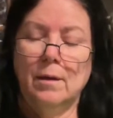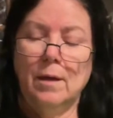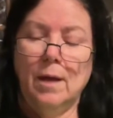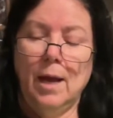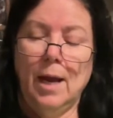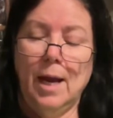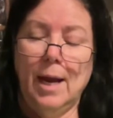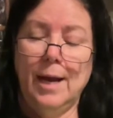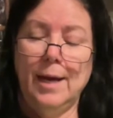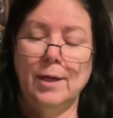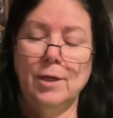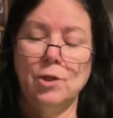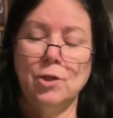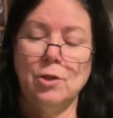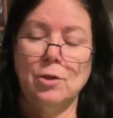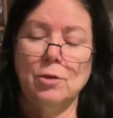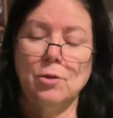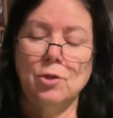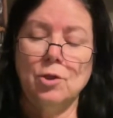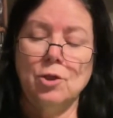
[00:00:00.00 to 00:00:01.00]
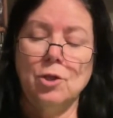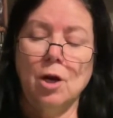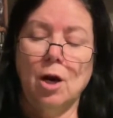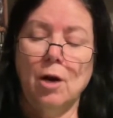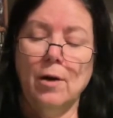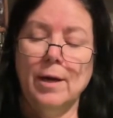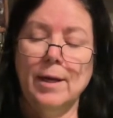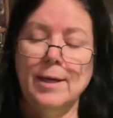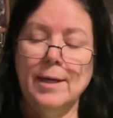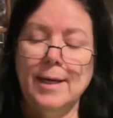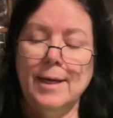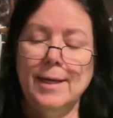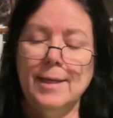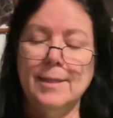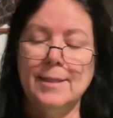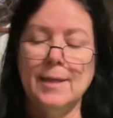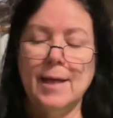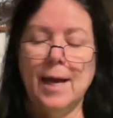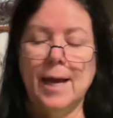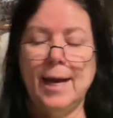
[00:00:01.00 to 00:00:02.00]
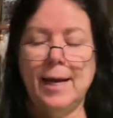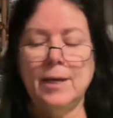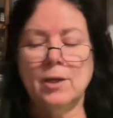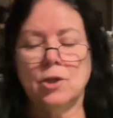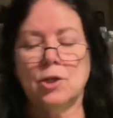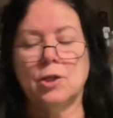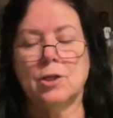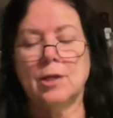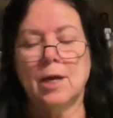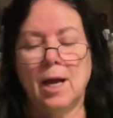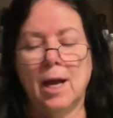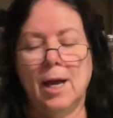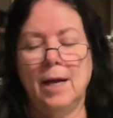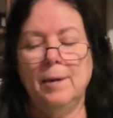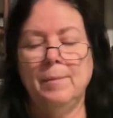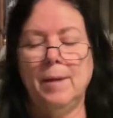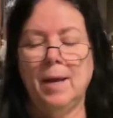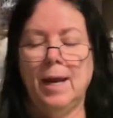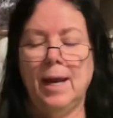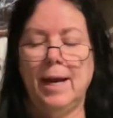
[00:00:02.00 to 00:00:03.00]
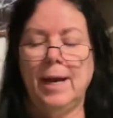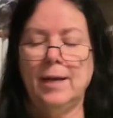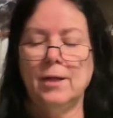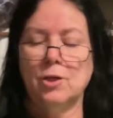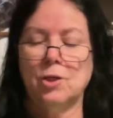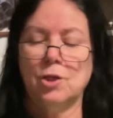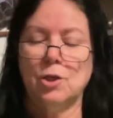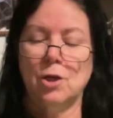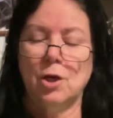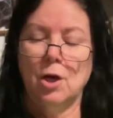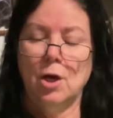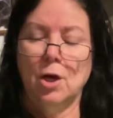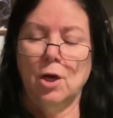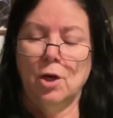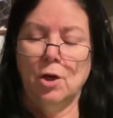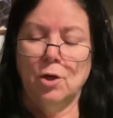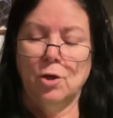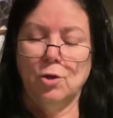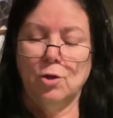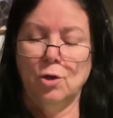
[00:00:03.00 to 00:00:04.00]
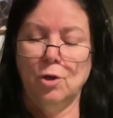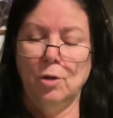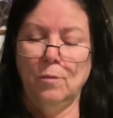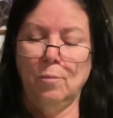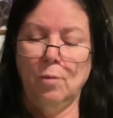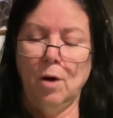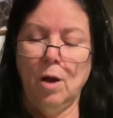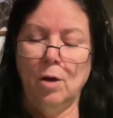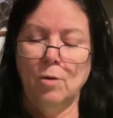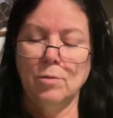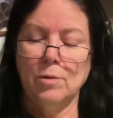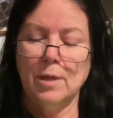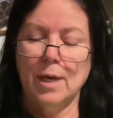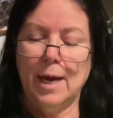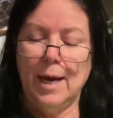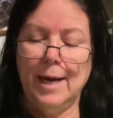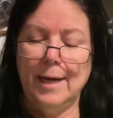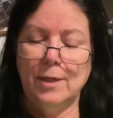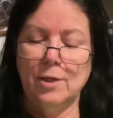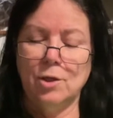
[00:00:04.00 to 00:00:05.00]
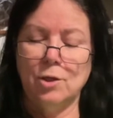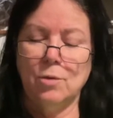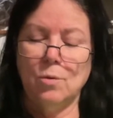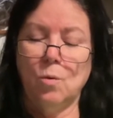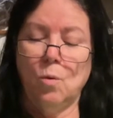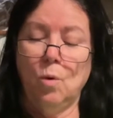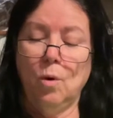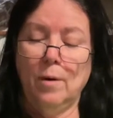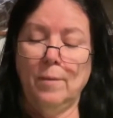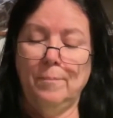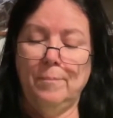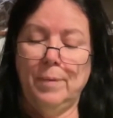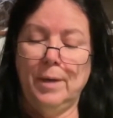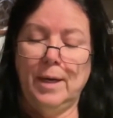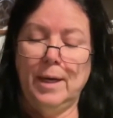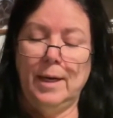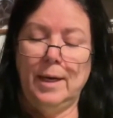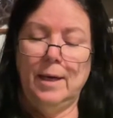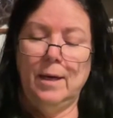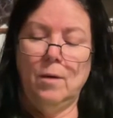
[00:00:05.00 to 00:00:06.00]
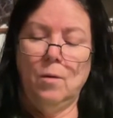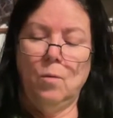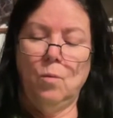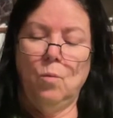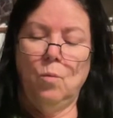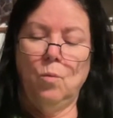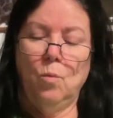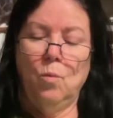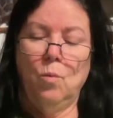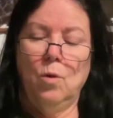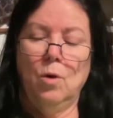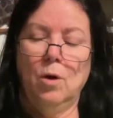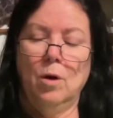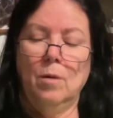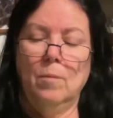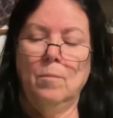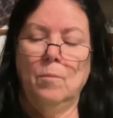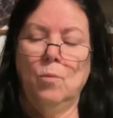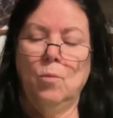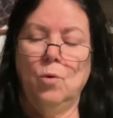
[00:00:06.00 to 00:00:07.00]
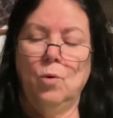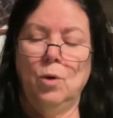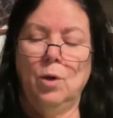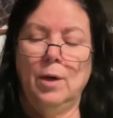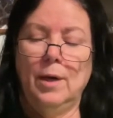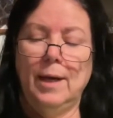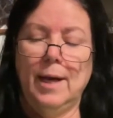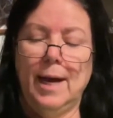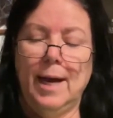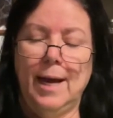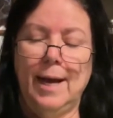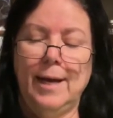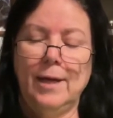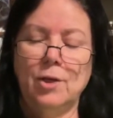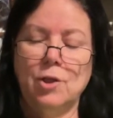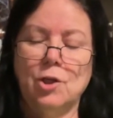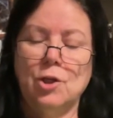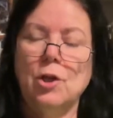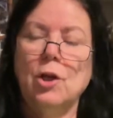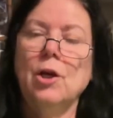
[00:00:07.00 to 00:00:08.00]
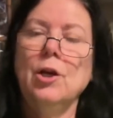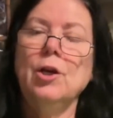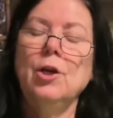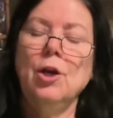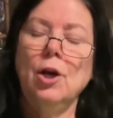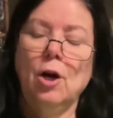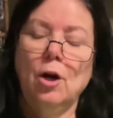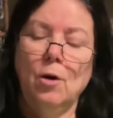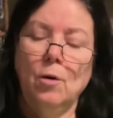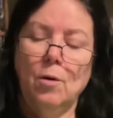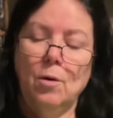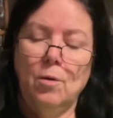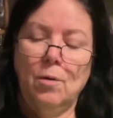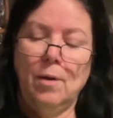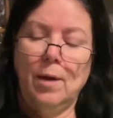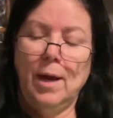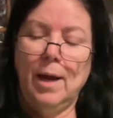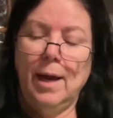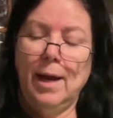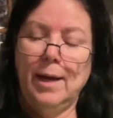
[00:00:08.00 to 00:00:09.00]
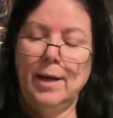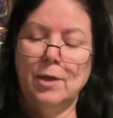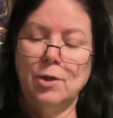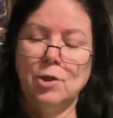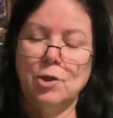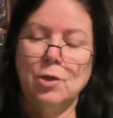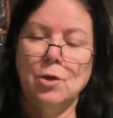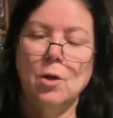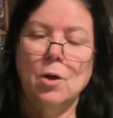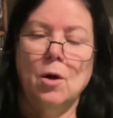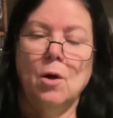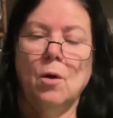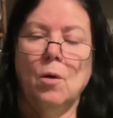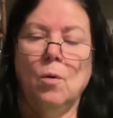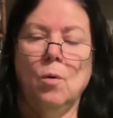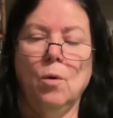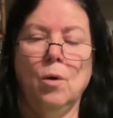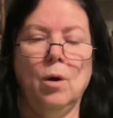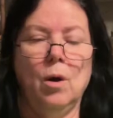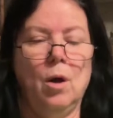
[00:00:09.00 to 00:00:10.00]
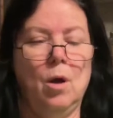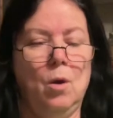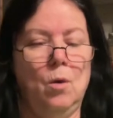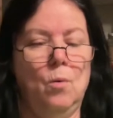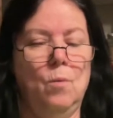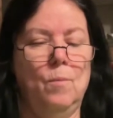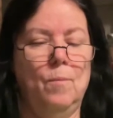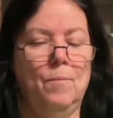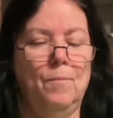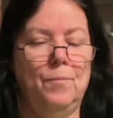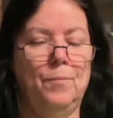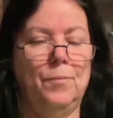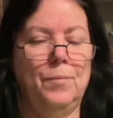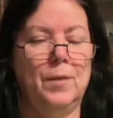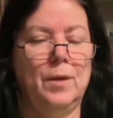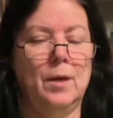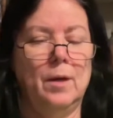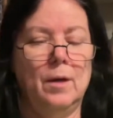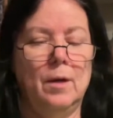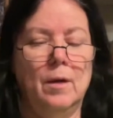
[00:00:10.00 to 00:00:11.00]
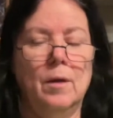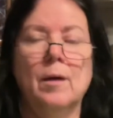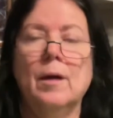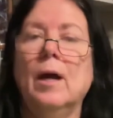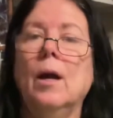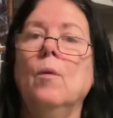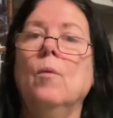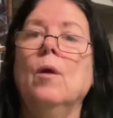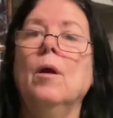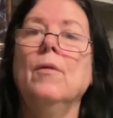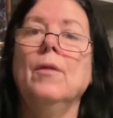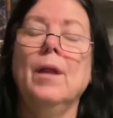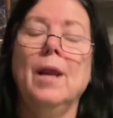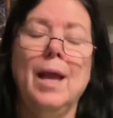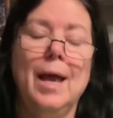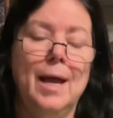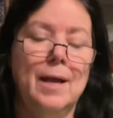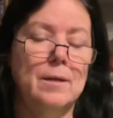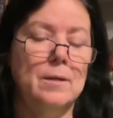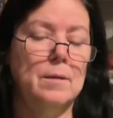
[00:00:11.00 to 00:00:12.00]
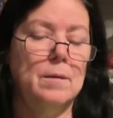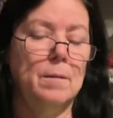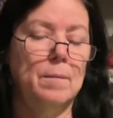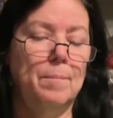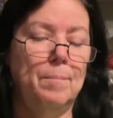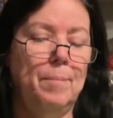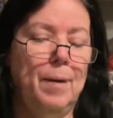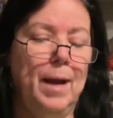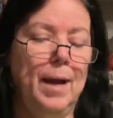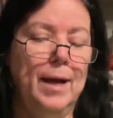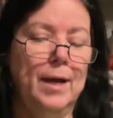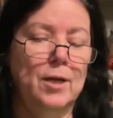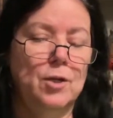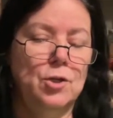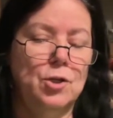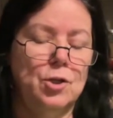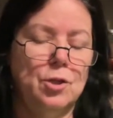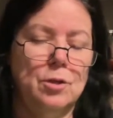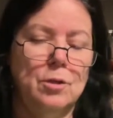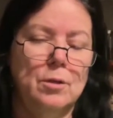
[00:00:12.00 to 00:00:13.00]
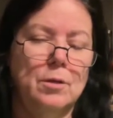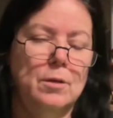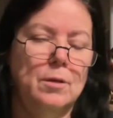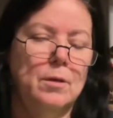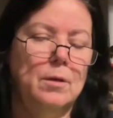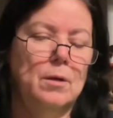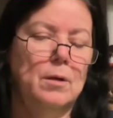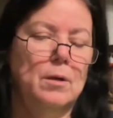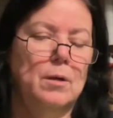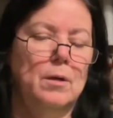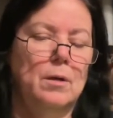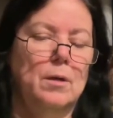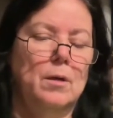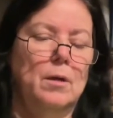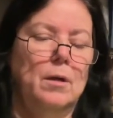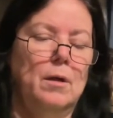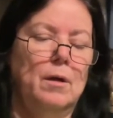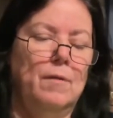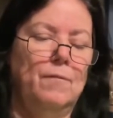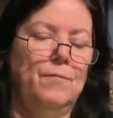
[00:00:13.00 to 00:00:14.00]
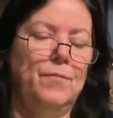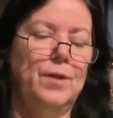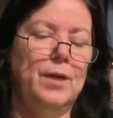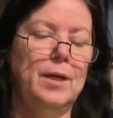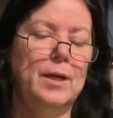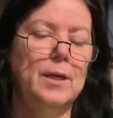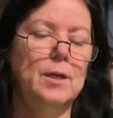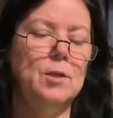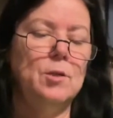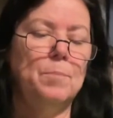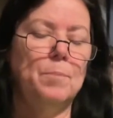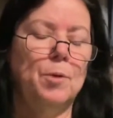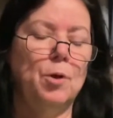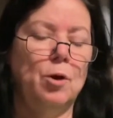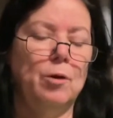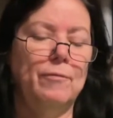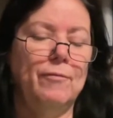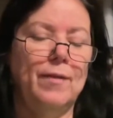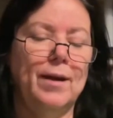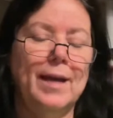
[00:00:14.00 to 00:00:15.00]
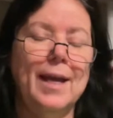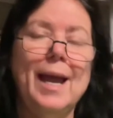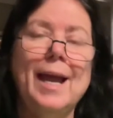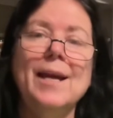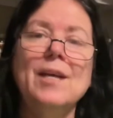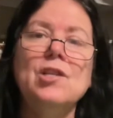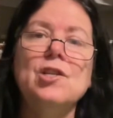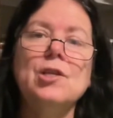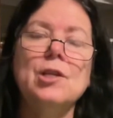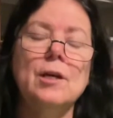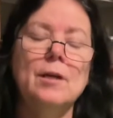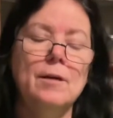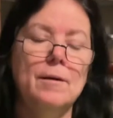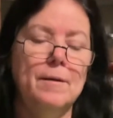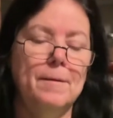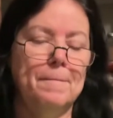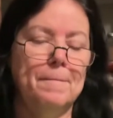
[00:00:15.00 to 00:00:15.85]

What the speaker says: H. Star anise. H. Thyme. H. Tuberose. H or B. Wormwood. H. Yarrow. H or O. Now we're on the last page of these. Purification.